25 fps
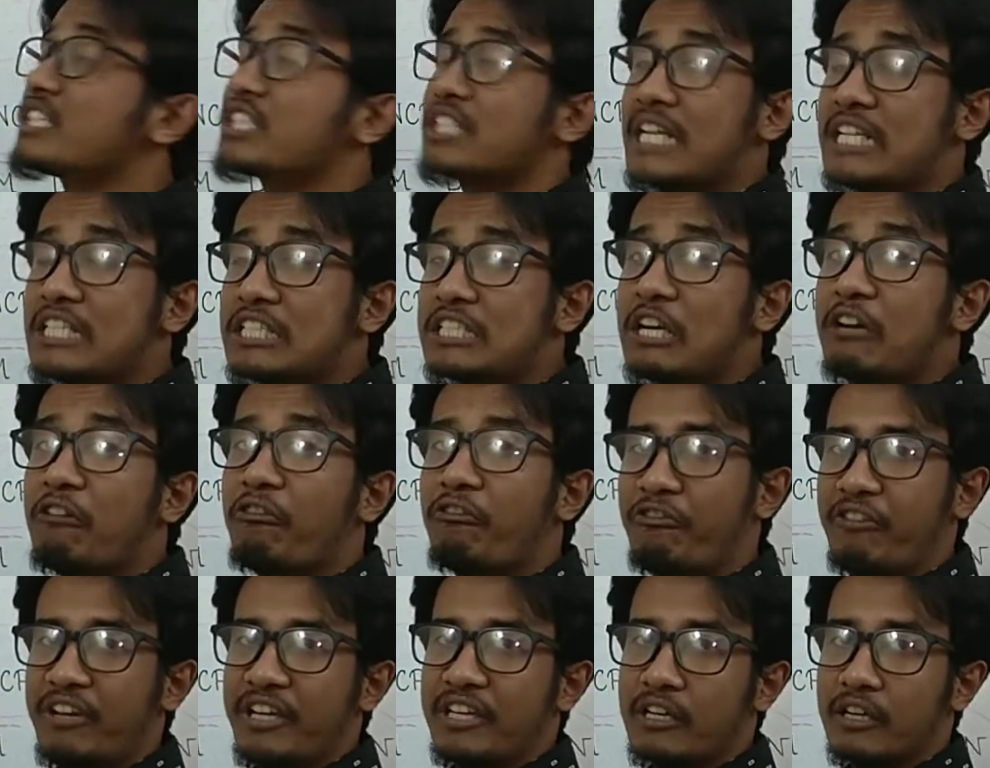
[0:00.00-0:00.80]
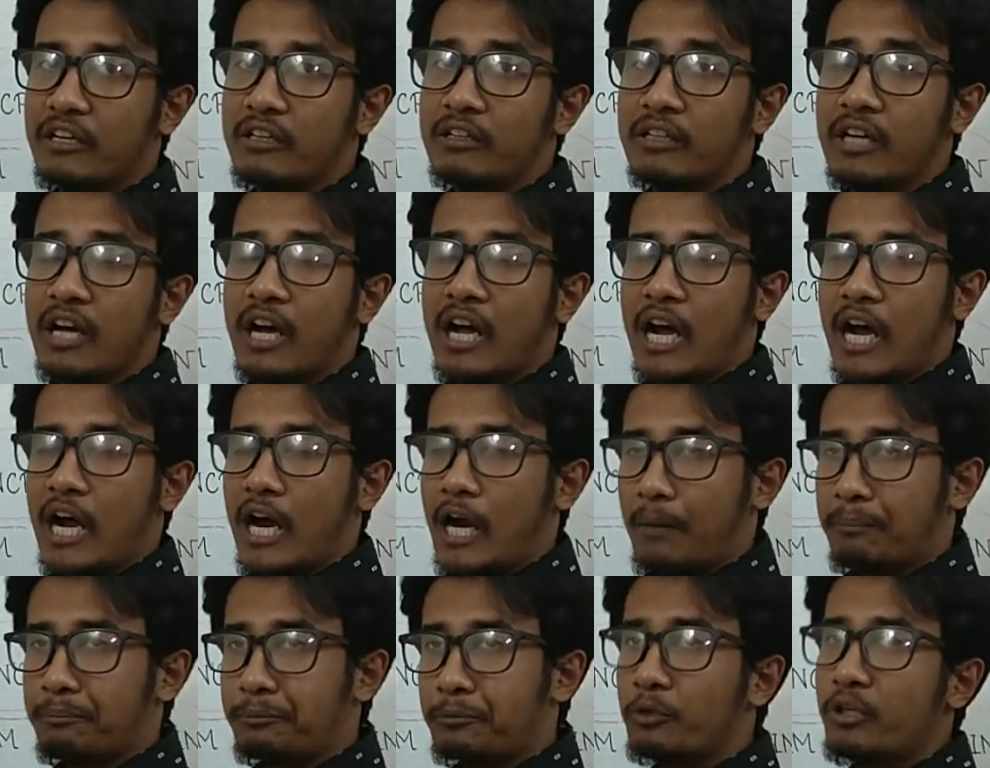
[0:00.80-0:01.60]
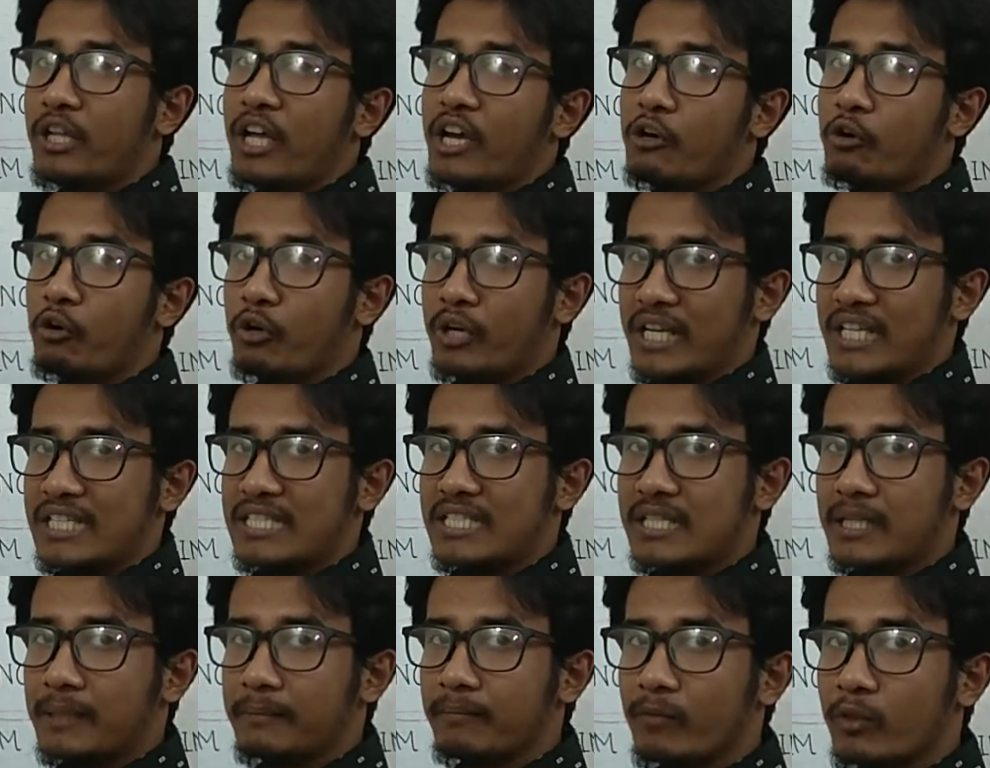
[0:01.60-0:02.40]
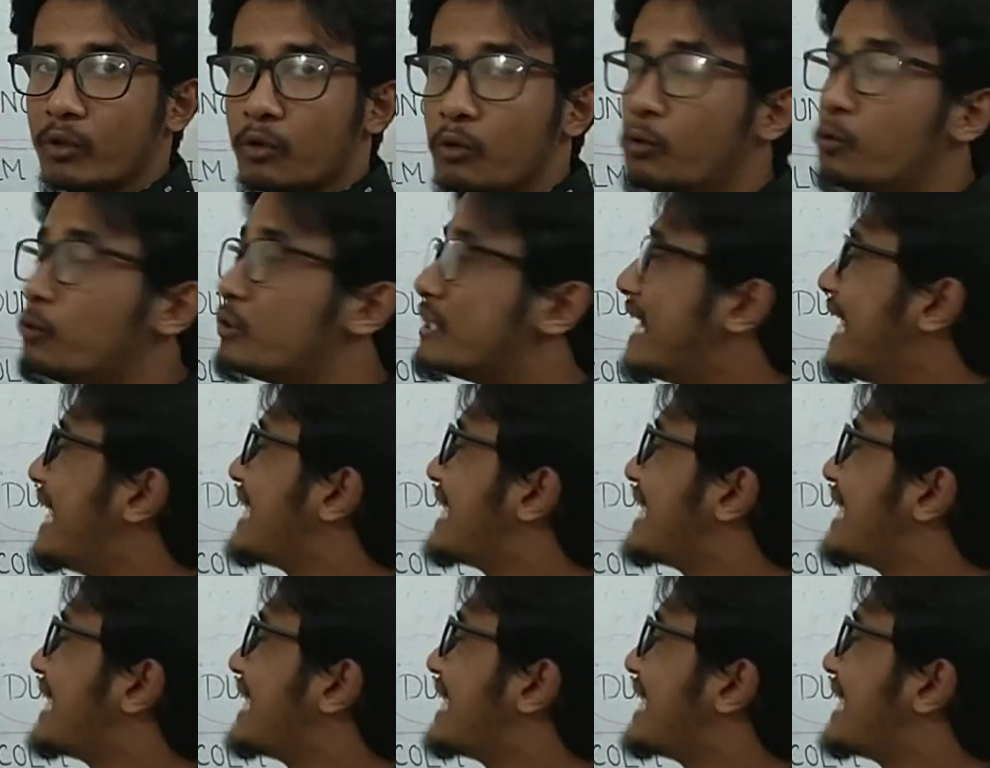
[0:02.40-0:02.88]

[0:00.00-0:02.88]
central figure, a protagonist who